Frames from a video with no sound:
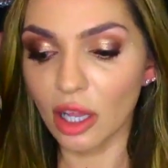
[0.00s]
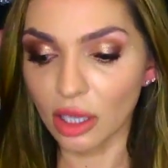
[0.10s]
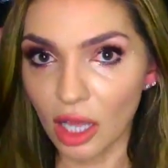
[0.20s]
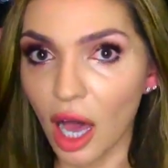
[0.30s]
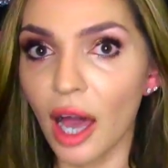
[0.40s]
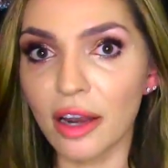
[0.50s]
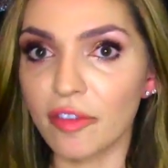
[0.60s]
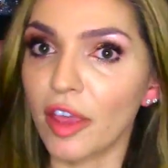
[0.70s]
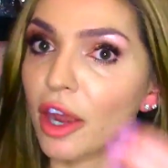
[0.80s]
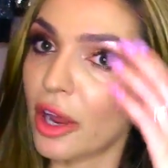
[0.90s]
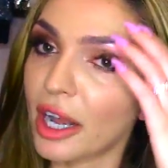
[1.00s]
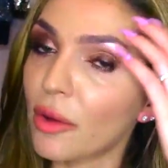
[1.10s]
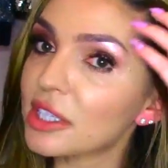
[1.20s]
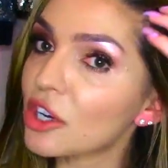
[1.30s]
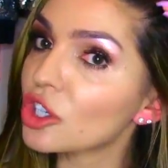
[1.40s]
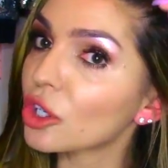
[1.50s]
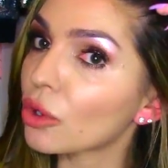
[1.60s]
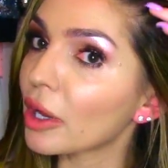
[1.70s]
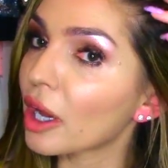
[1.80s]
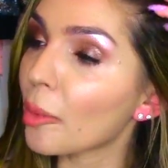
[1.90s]
a lot of hair and I was actually
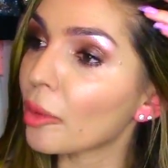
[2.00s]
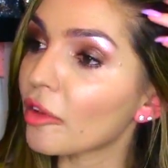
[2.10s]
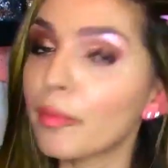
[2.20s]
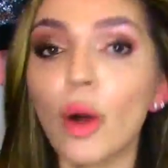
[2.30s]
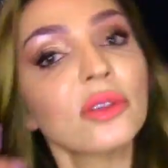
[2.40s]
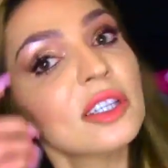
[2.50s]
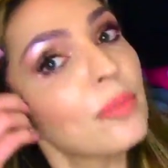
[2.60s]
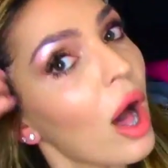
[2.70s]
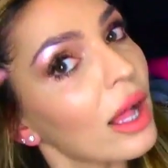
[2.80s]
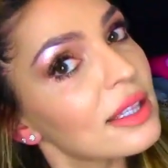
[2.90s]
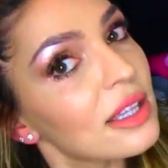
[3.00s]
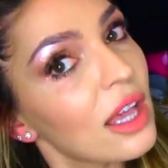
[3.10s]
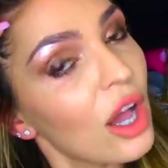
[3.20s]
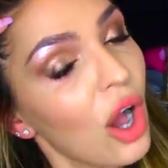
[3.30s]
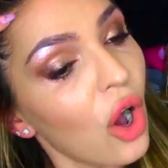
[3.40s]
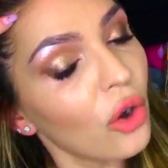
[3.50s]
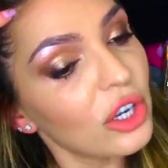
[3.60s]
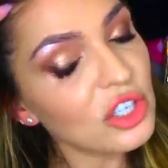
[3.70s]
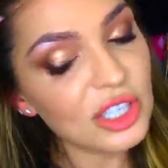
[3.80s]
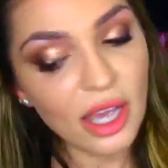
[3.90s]
growing a couple of bald spots
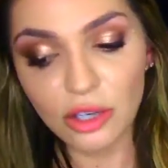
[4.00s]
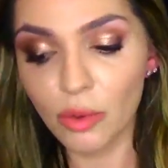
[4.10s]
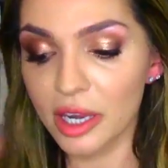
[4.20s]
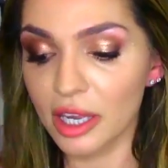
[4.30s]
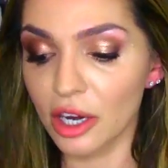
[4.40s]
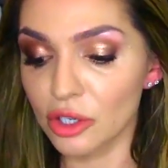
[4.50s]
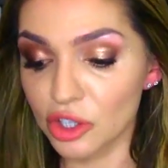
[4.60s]
on each side right here.